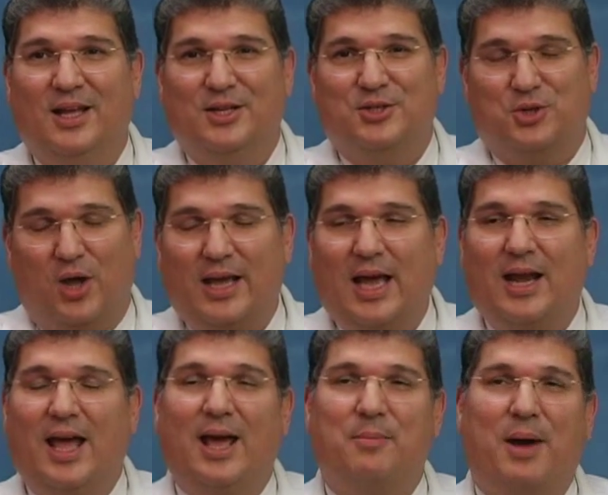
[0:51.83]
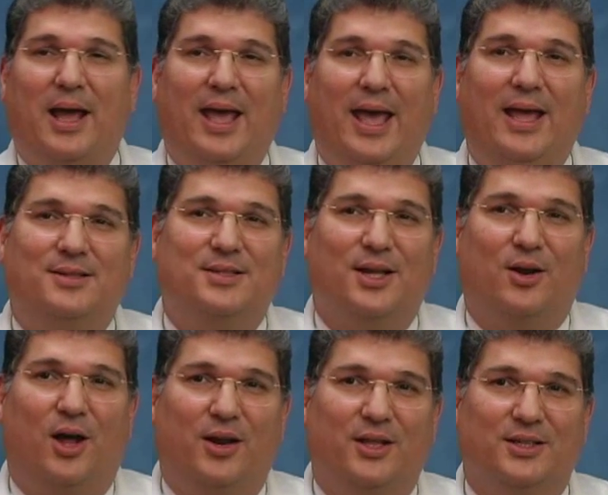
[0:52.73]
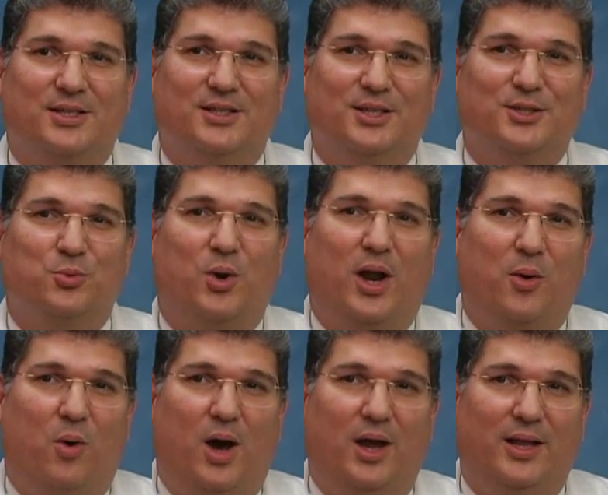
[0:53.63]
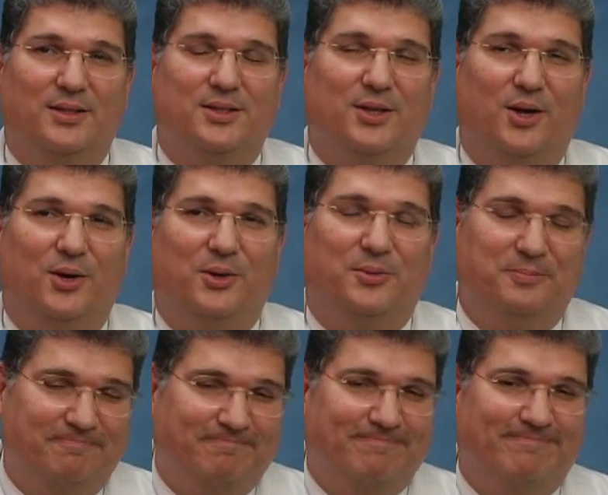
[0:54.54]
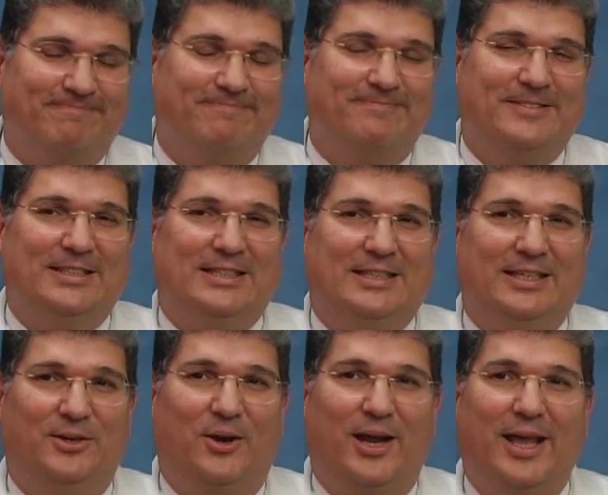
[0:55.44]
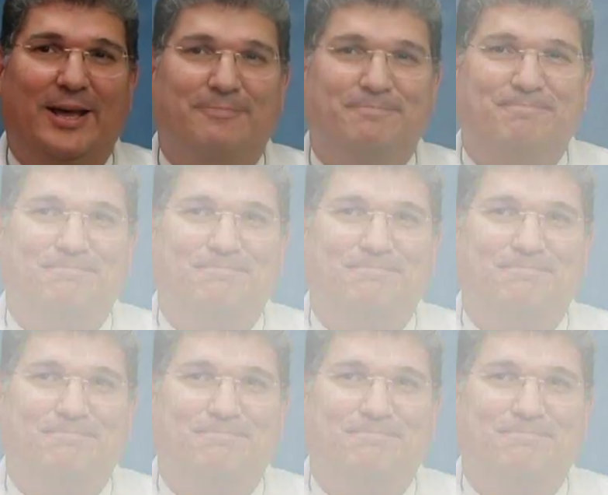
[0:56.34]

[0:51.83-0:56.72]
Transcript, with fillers: So I kind of had my head set on I said, this is what I wanted. So here I am.